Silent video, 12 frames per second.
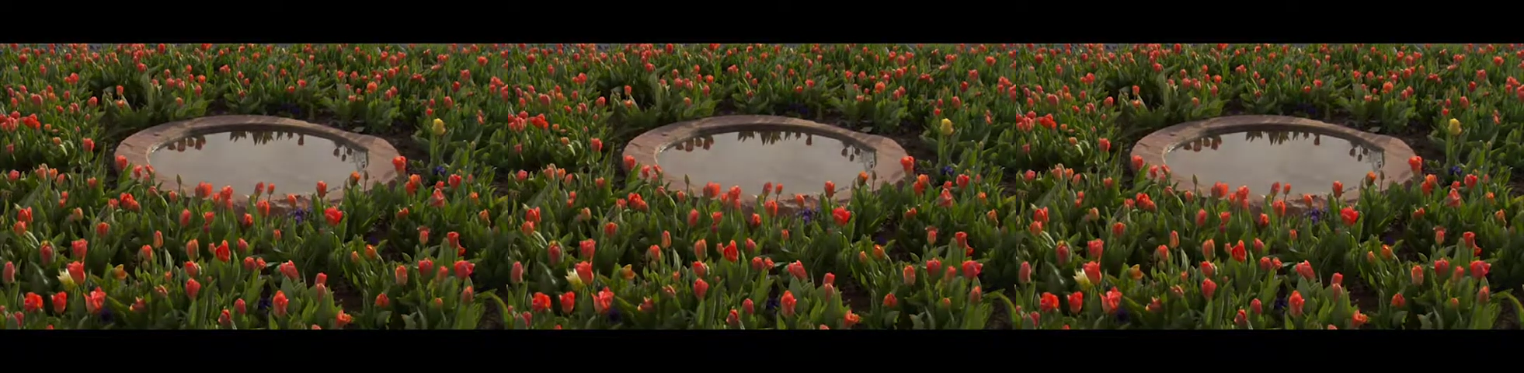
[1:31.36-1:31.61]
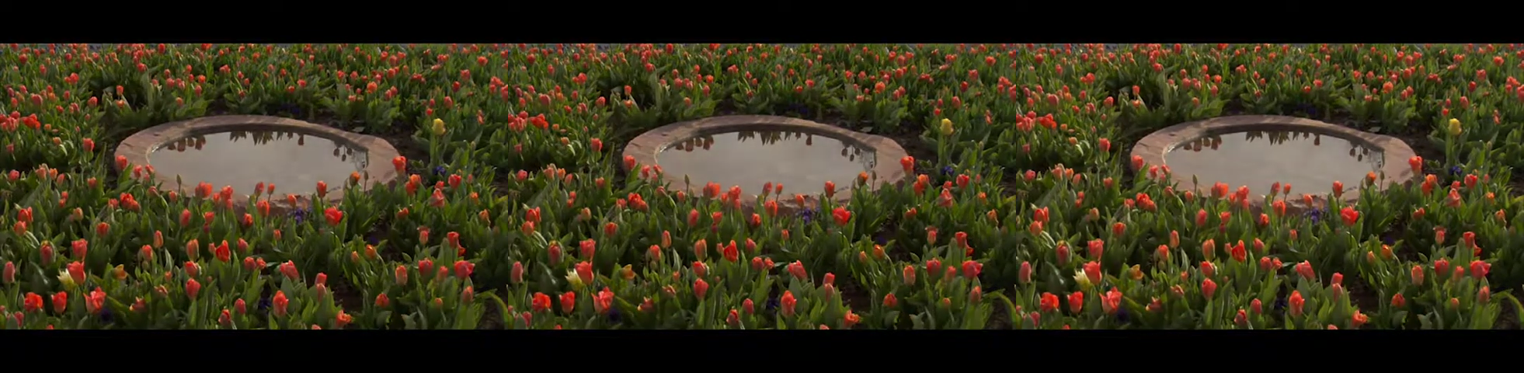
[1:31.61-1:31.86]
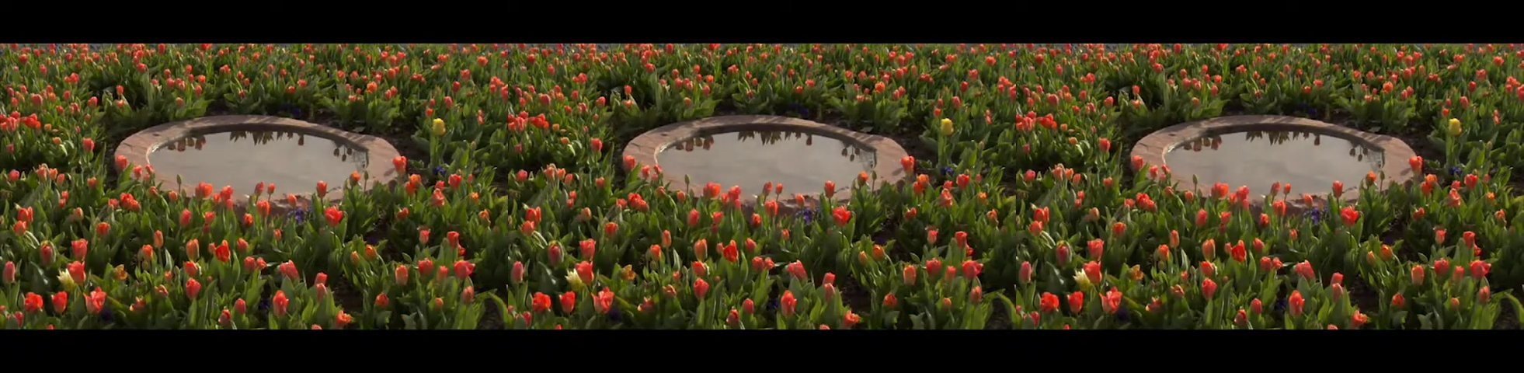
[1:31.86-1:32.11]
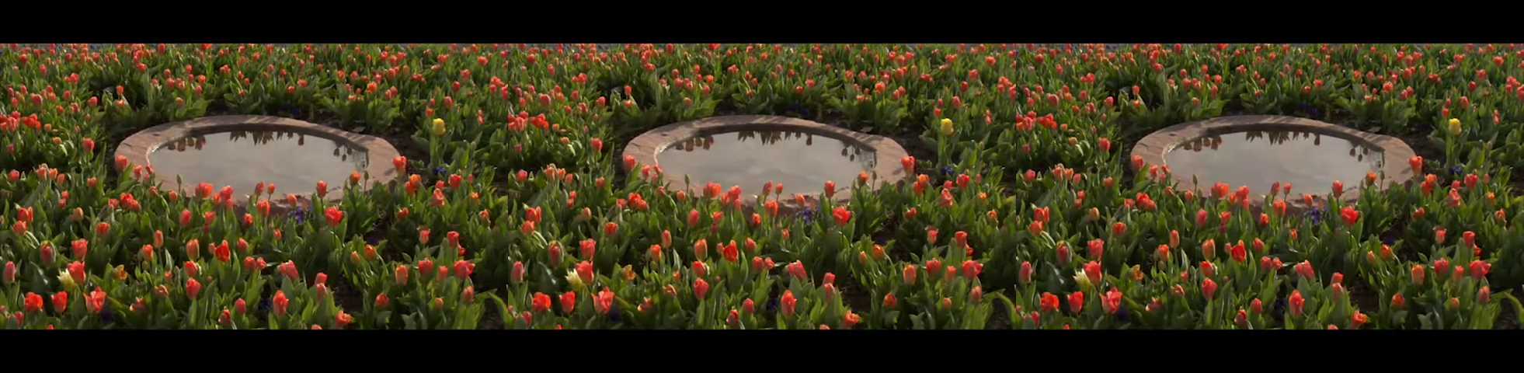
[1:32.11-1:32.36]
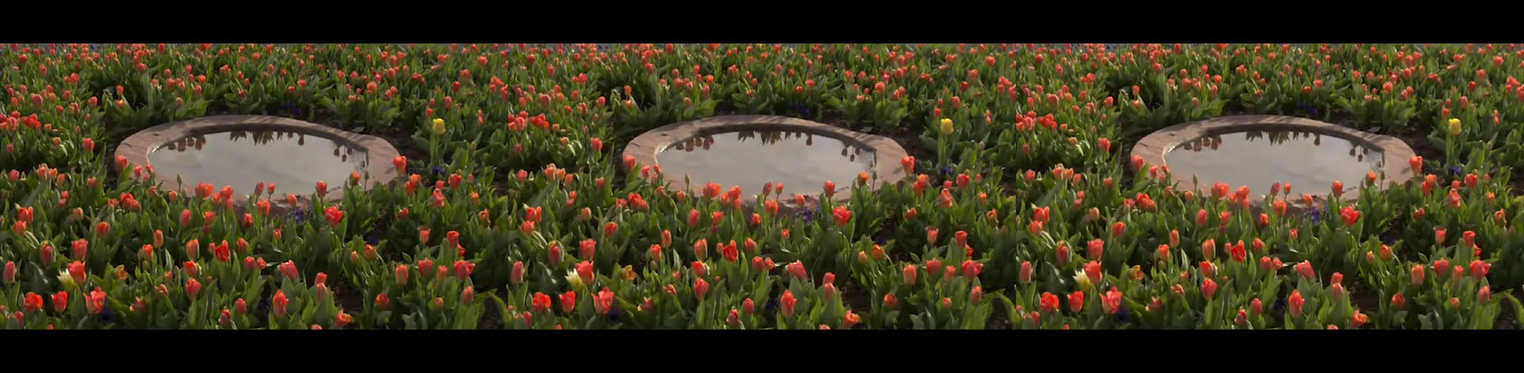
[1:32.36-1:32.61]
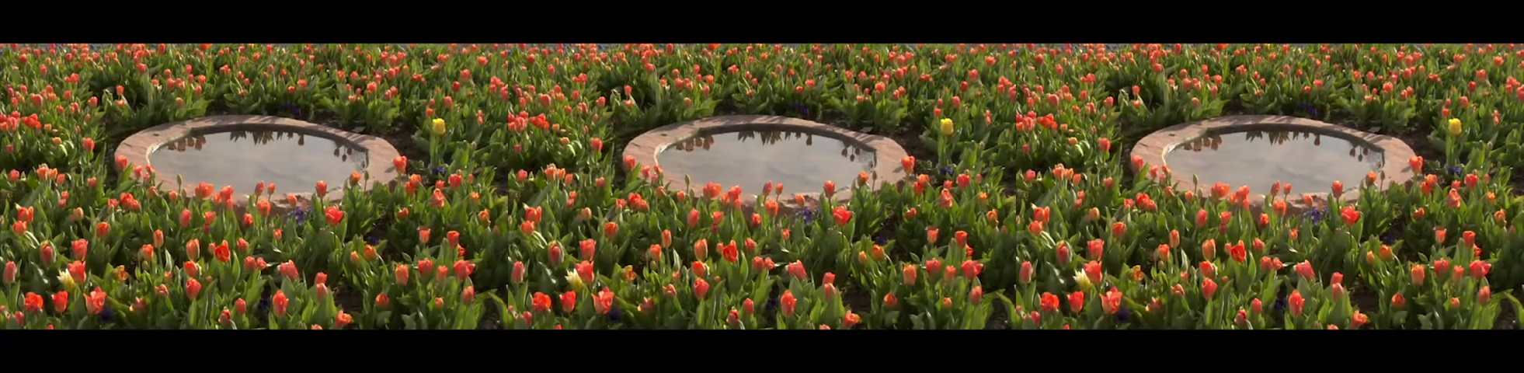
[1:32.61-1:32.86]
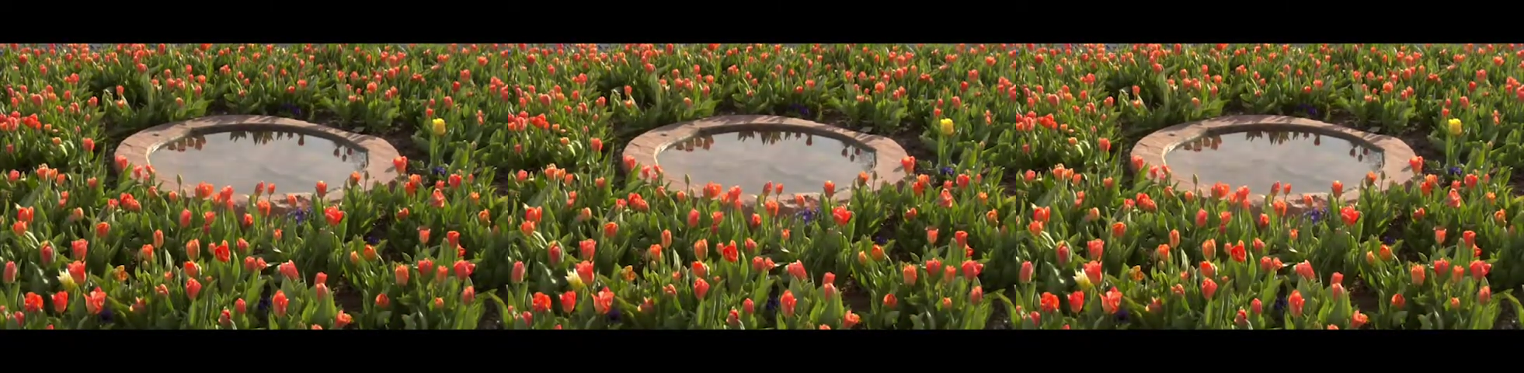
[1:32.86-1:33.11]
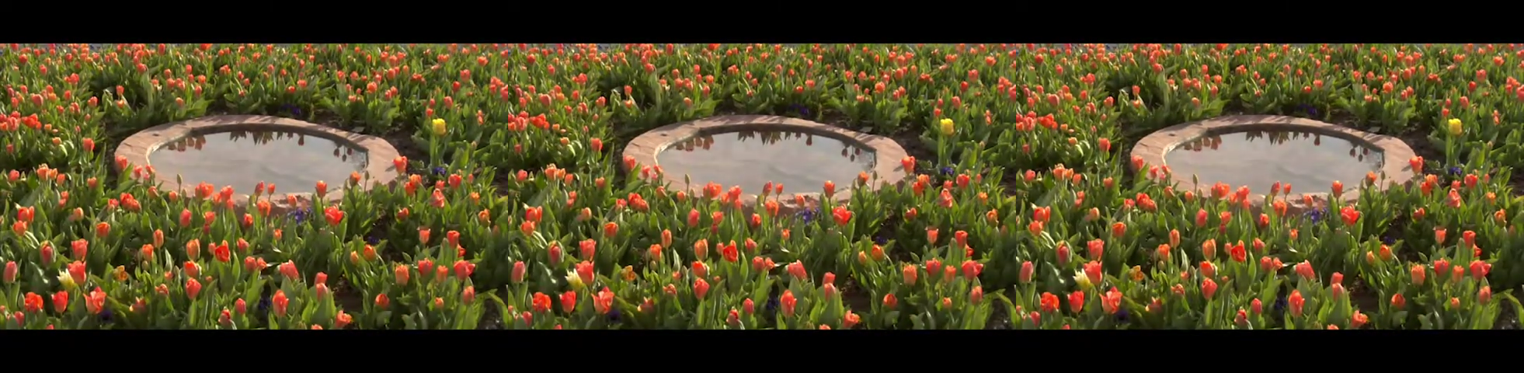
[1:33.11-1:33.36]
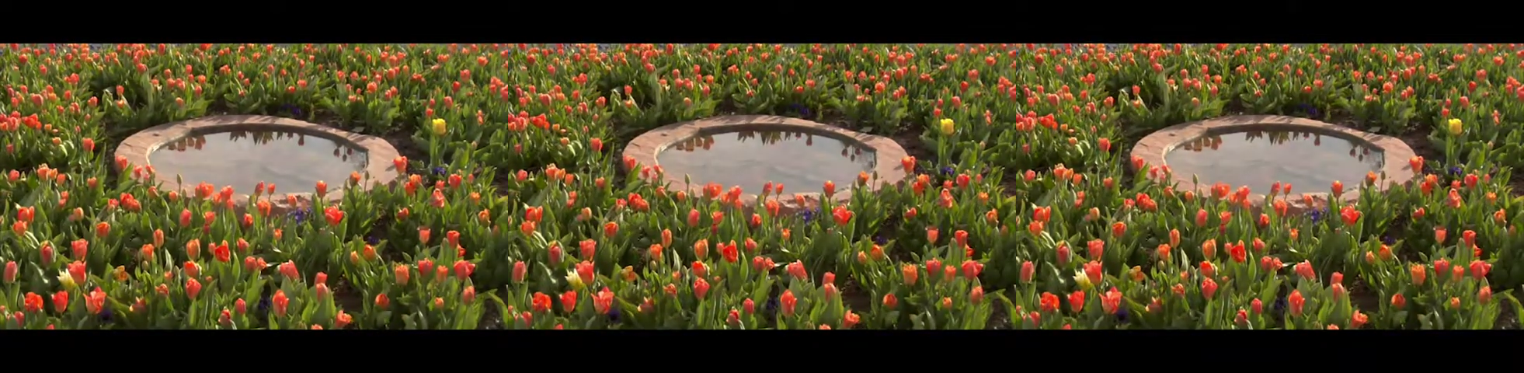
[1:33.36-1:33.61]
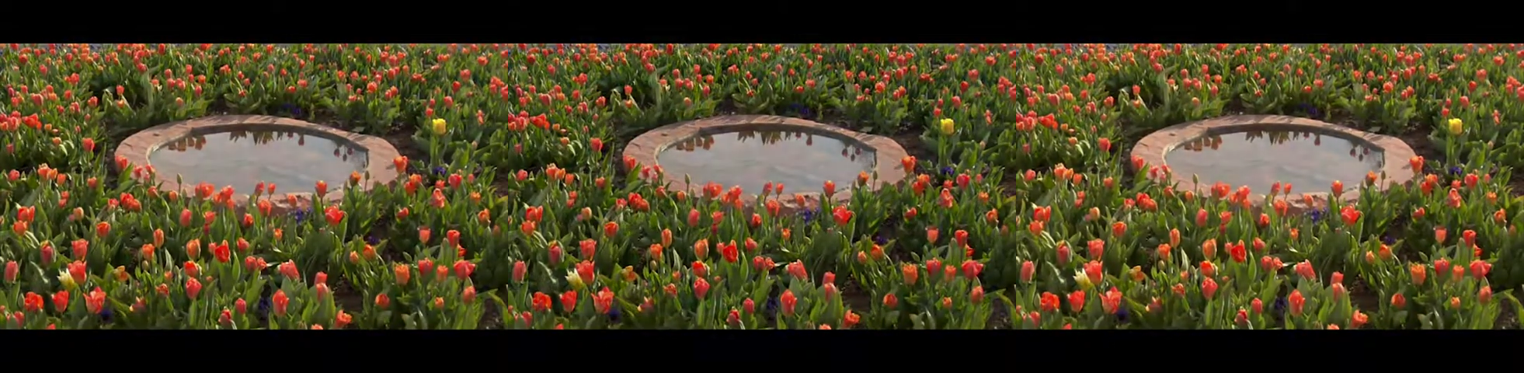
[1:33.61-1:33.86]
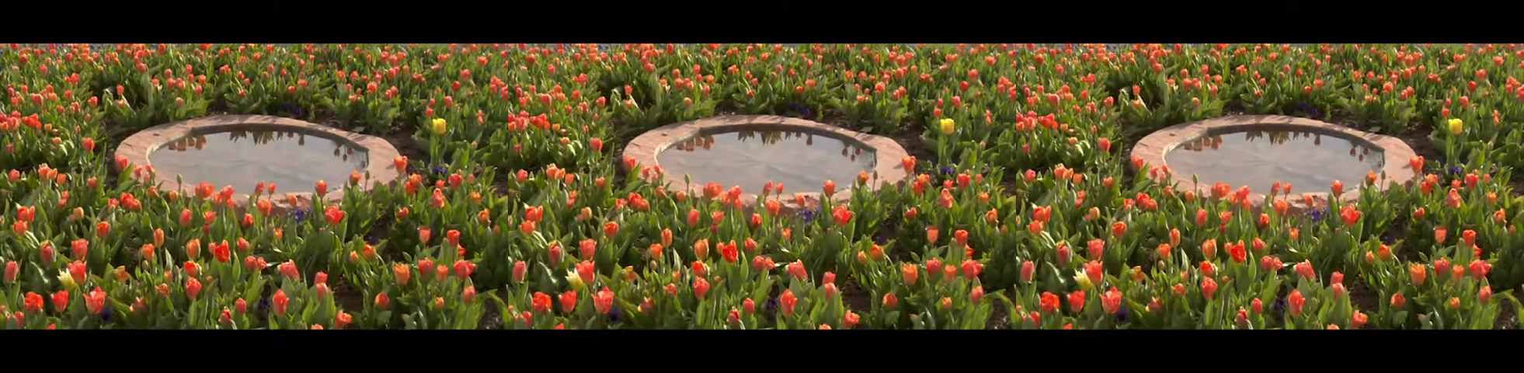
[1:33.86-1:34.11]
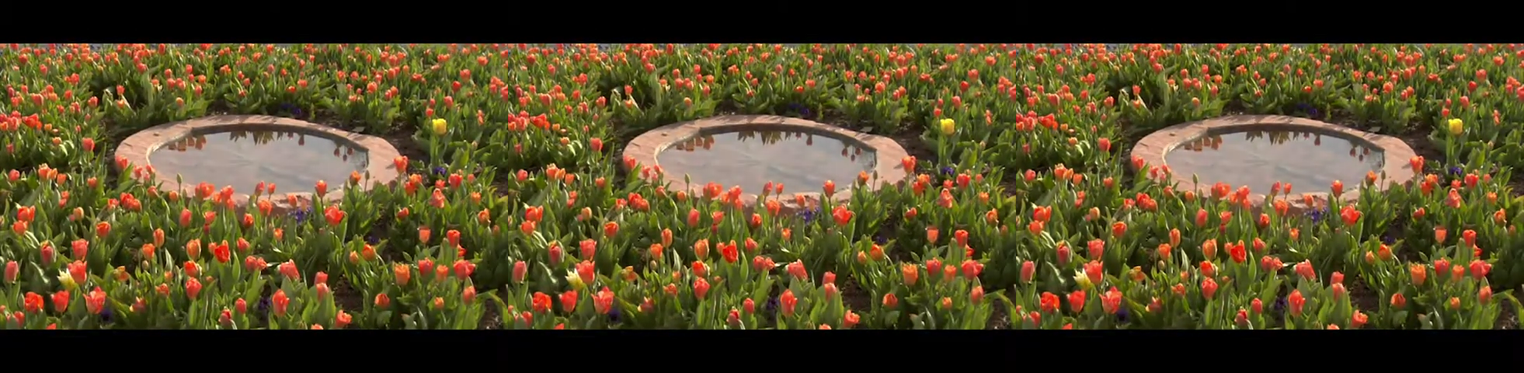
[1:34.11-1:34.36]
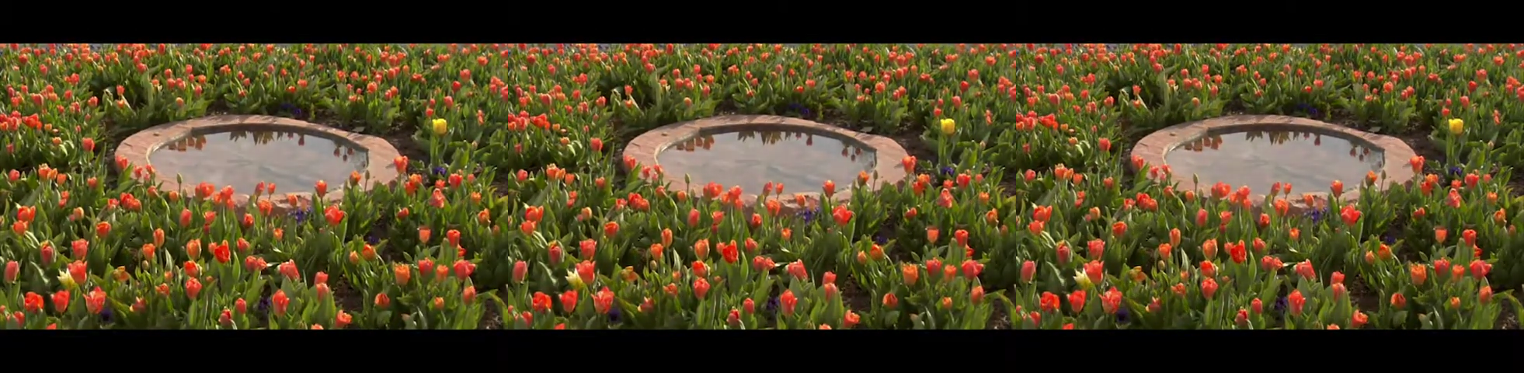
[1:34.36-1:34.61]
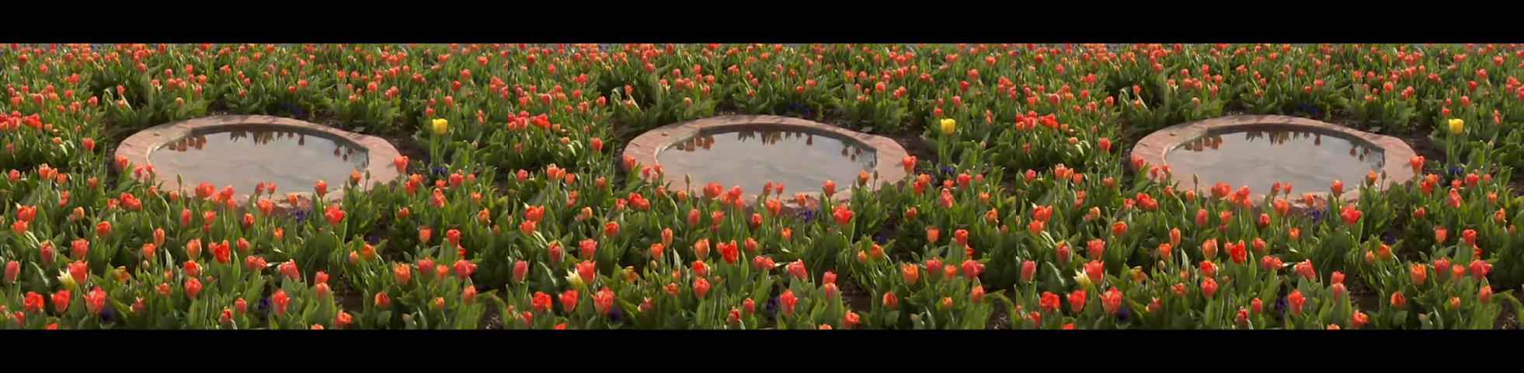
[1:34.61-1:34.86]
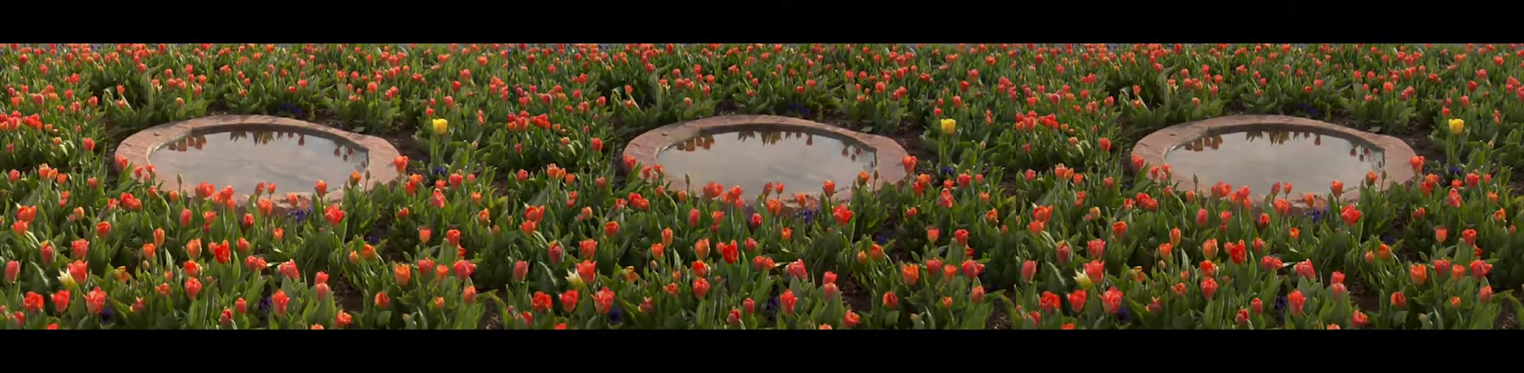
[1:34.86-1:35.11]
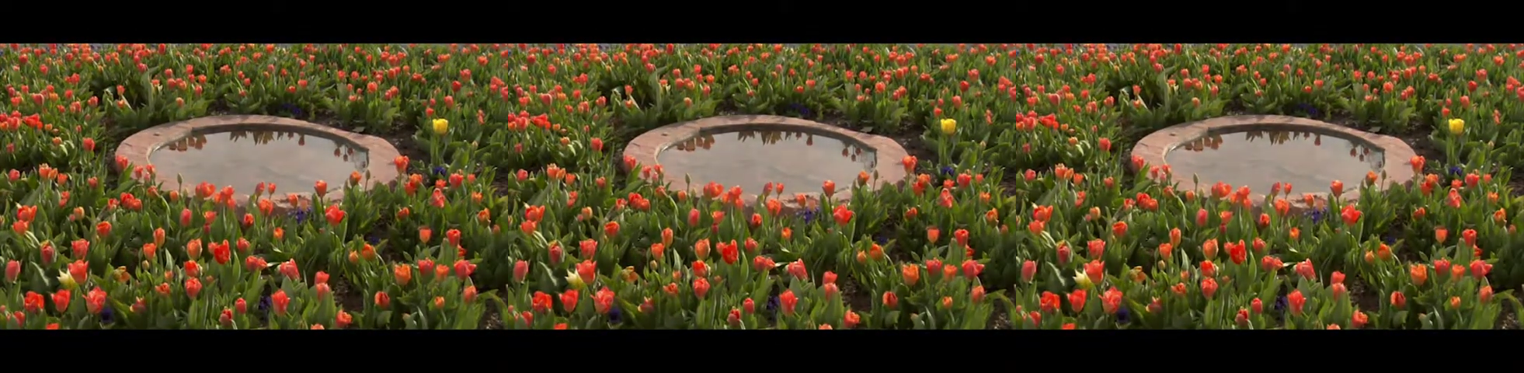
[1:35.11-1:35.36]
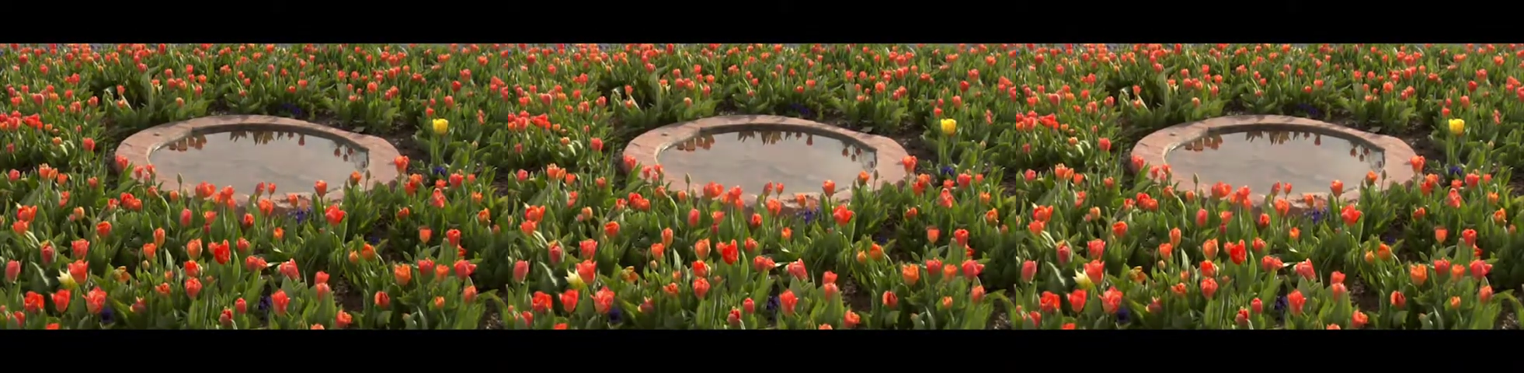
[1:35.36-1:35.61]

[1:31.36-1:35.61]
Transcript: Nobody's mouth can be seen.